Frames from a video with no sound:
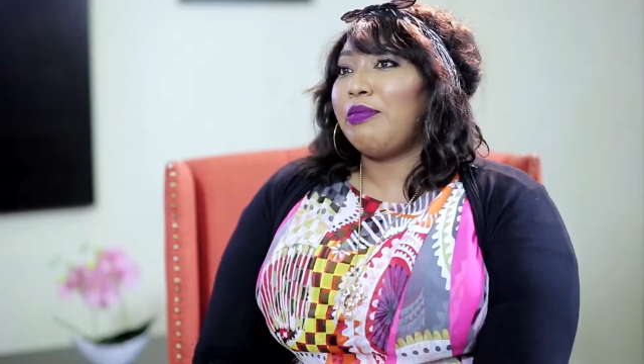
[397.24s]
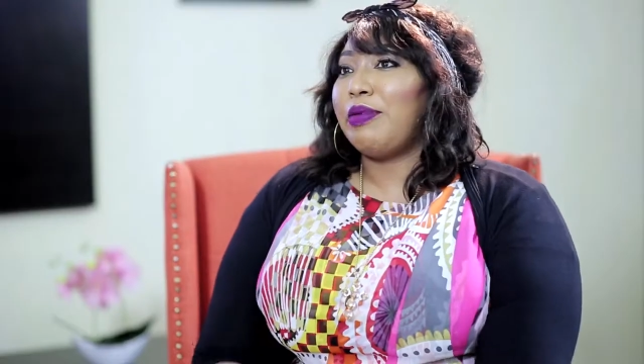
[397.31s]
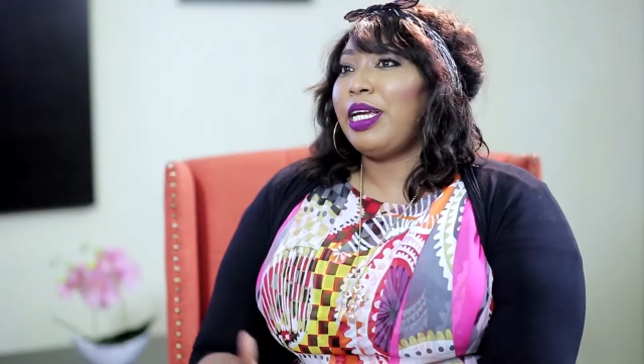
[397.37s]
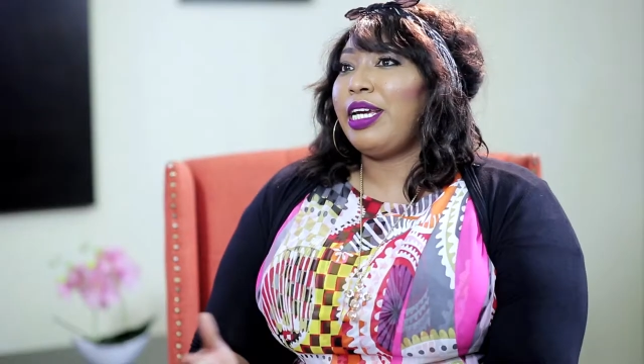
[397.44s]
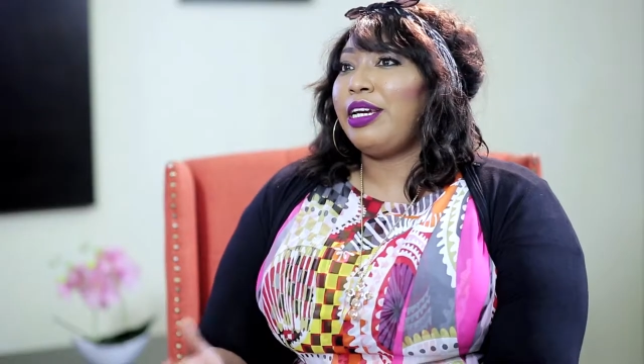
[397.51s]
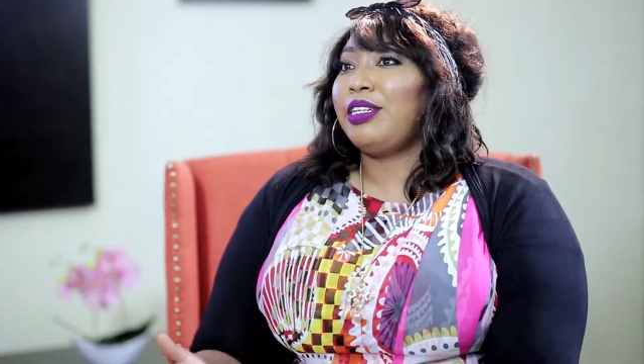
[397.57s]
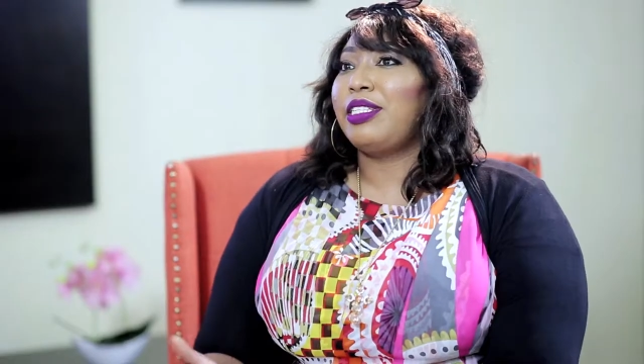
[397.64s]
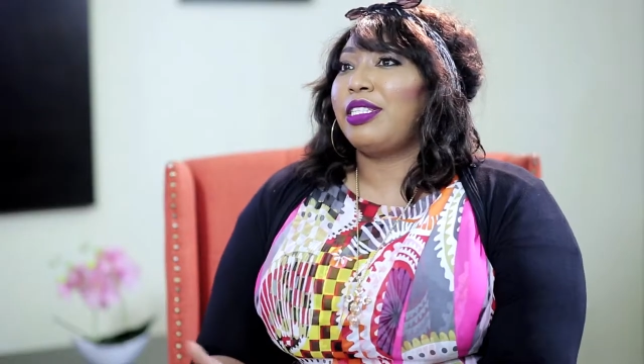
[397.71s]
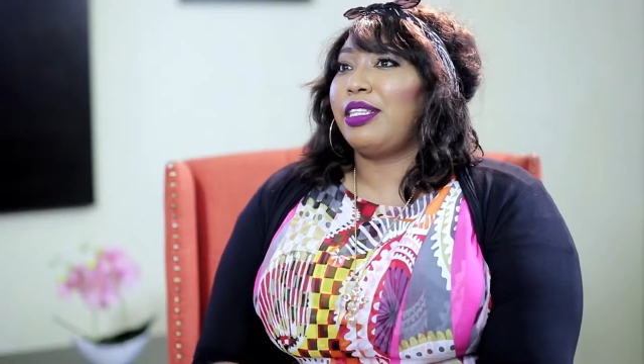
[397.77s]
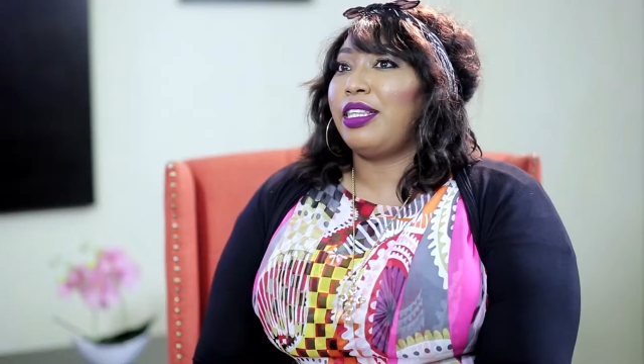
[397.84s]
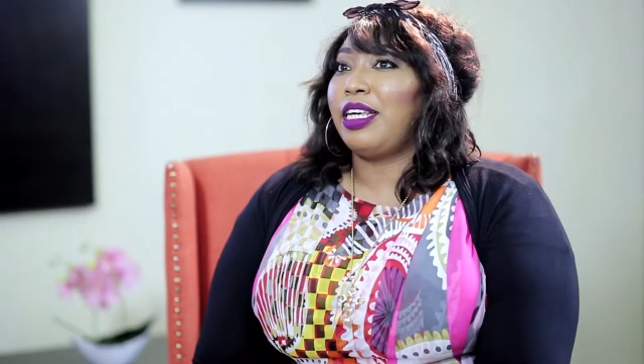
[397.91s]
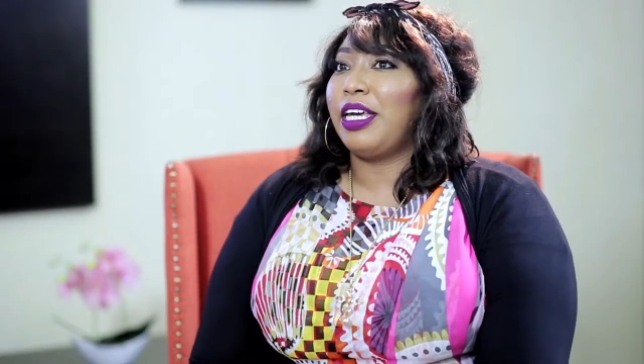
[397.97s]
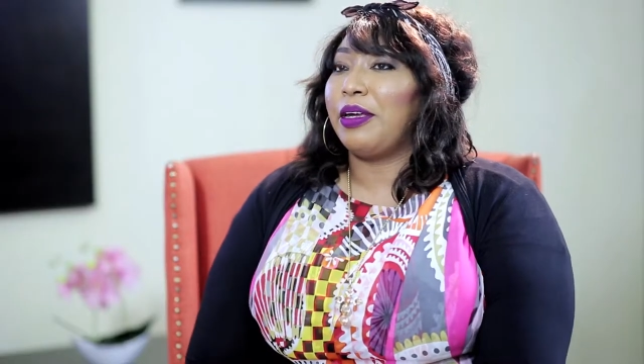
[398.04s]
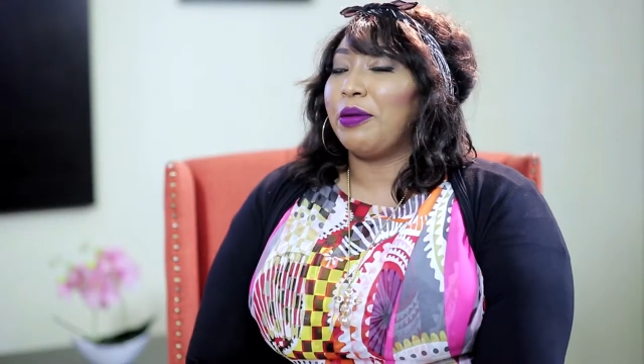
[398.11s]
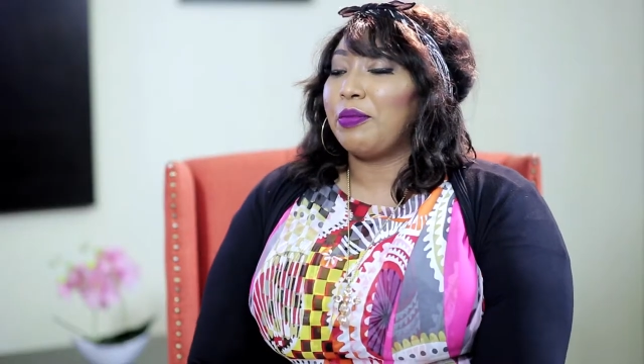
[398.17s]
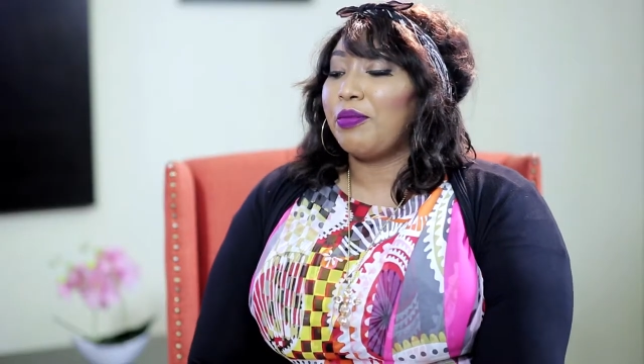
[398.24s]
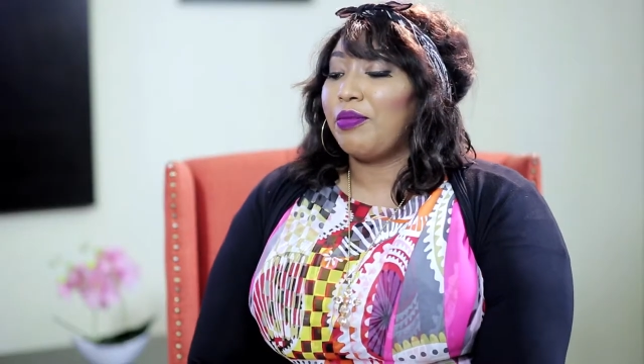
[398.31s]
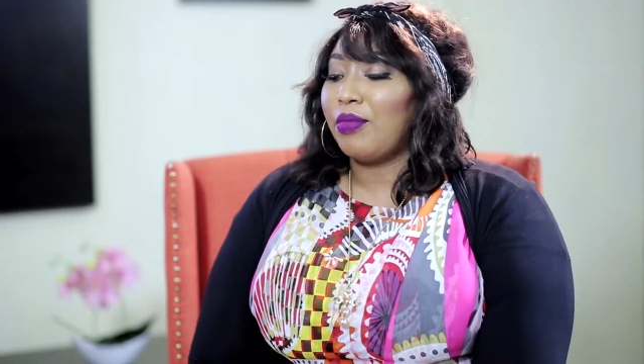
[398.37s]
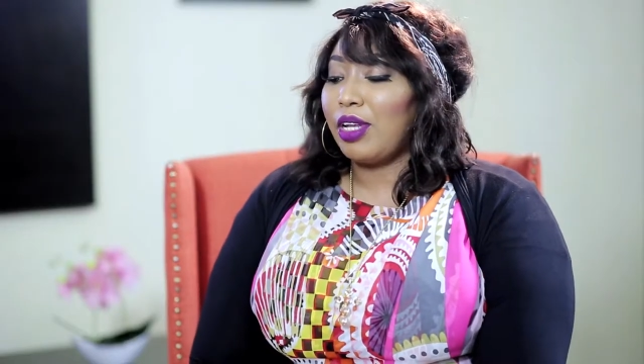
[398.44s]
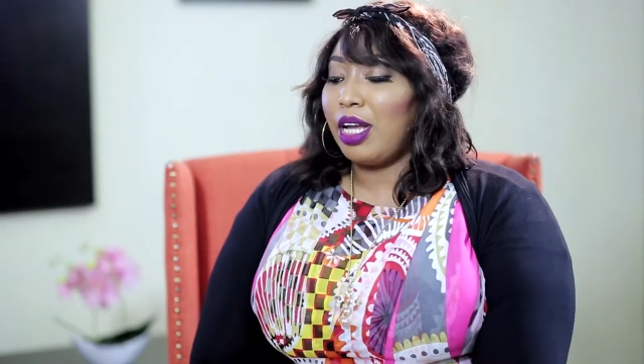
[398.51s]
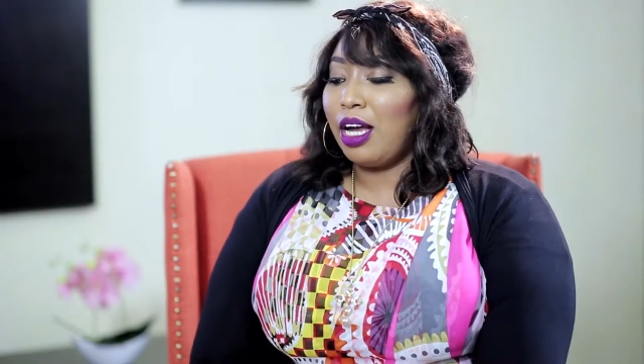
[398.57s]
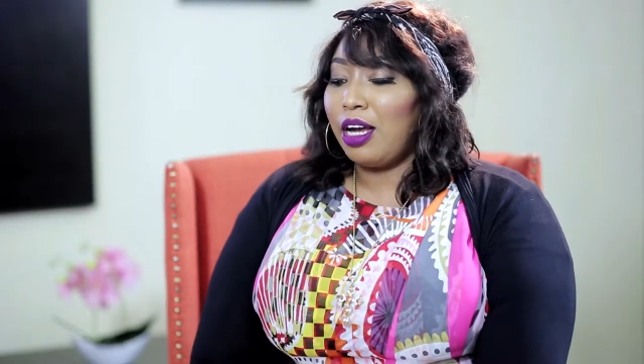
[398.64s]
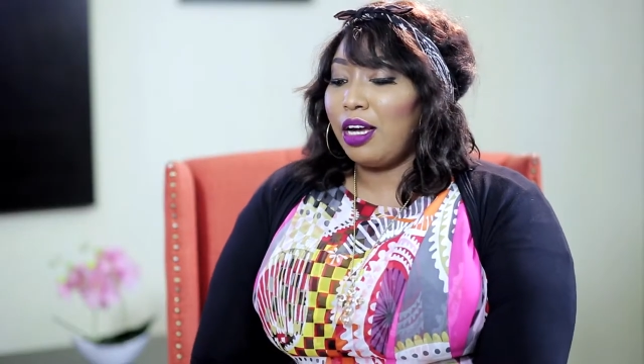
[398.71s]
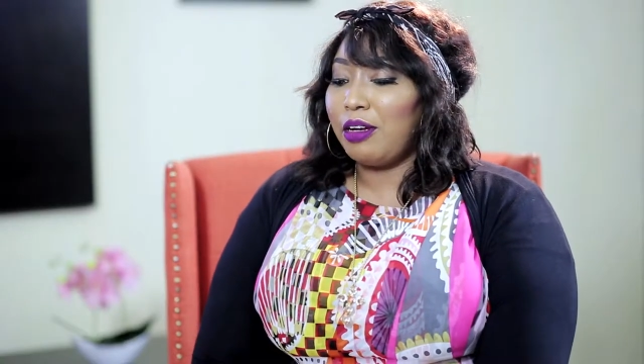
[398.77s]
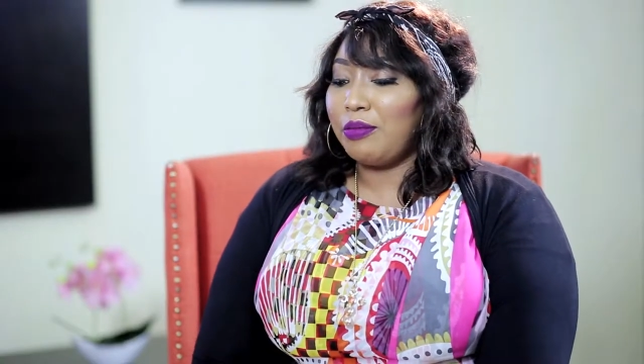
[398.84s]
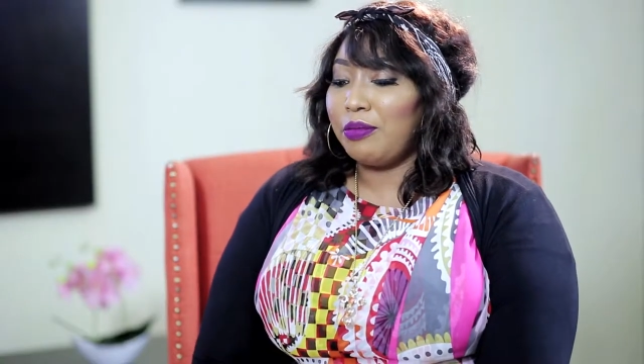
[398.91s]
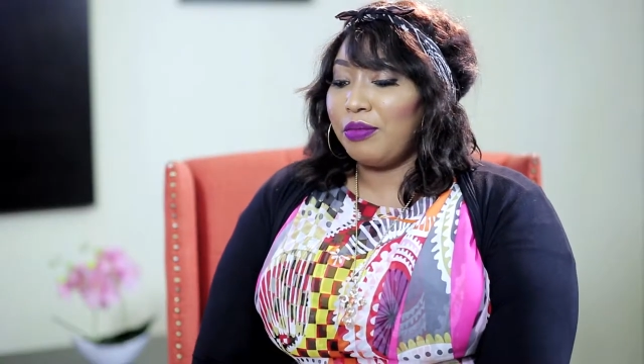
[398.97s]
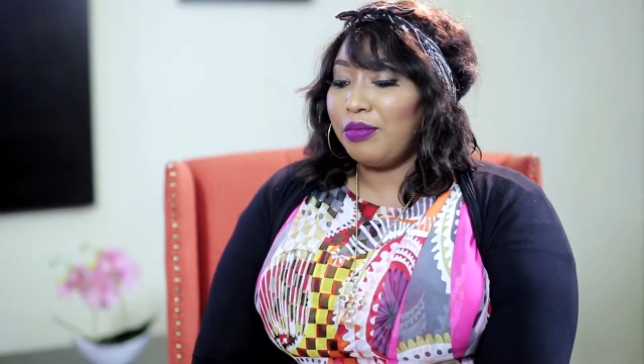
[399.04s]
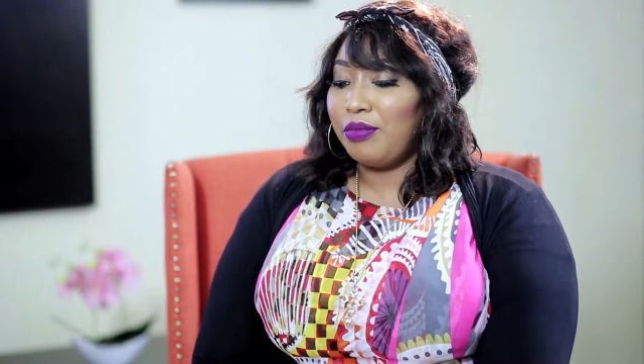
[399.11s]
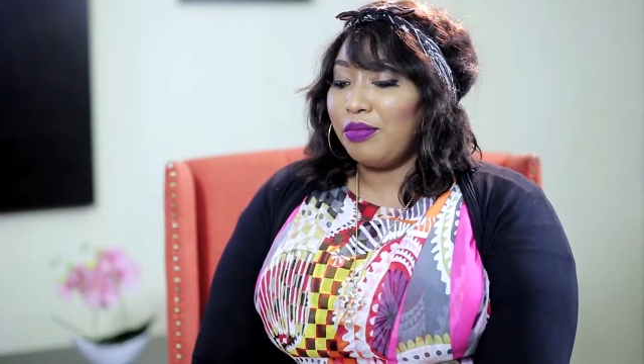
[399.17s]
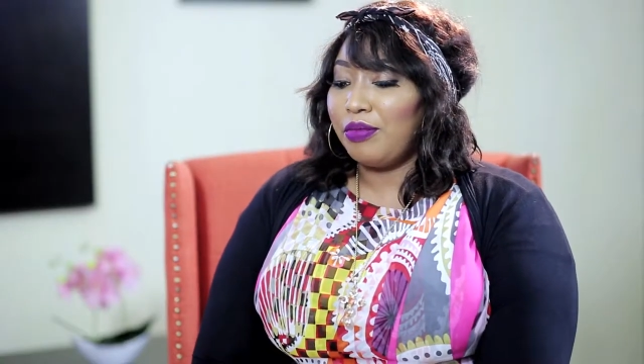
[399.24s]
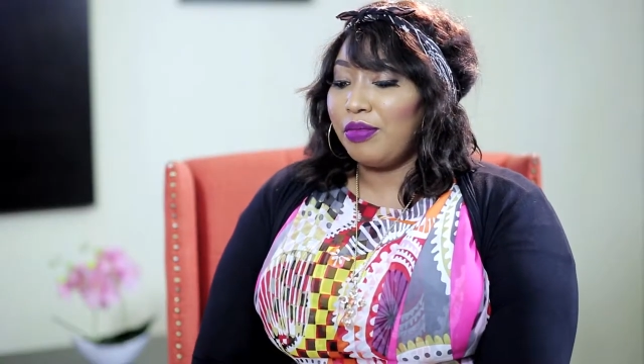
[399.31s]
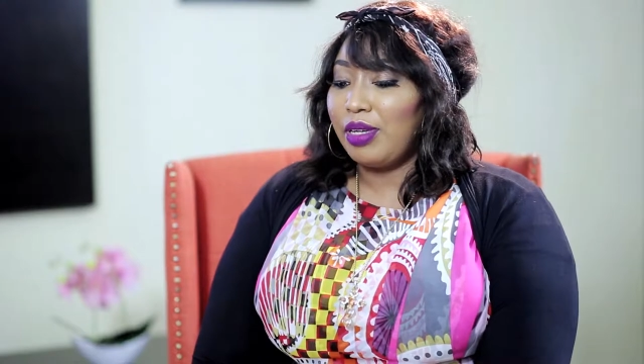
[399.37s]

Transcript: but here's the thing um,